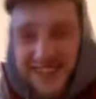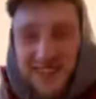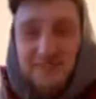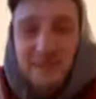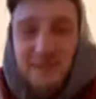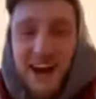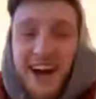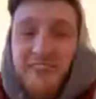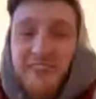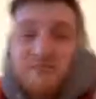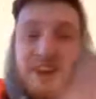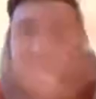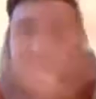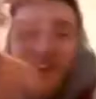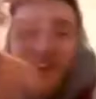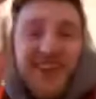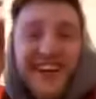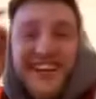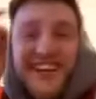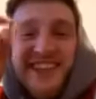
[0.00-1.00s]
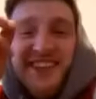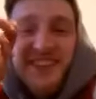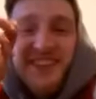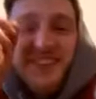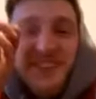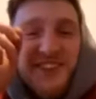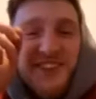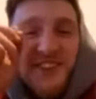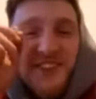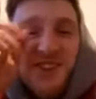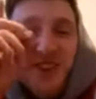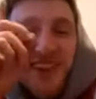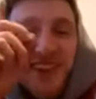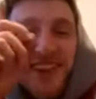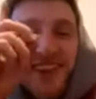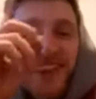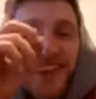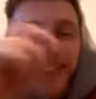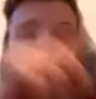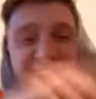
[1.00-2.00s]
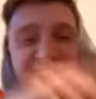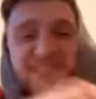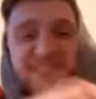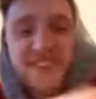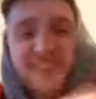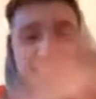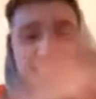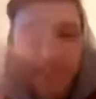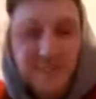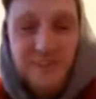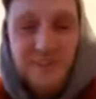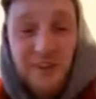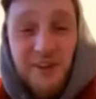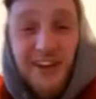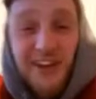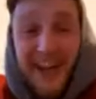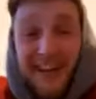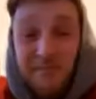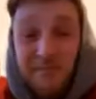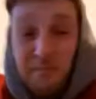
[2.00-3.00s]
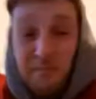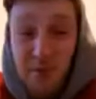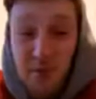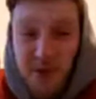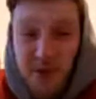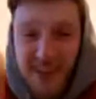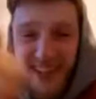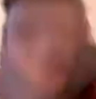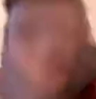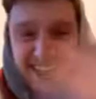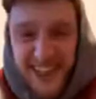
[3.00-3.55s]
But I found the keys to the door, so there was no live booting.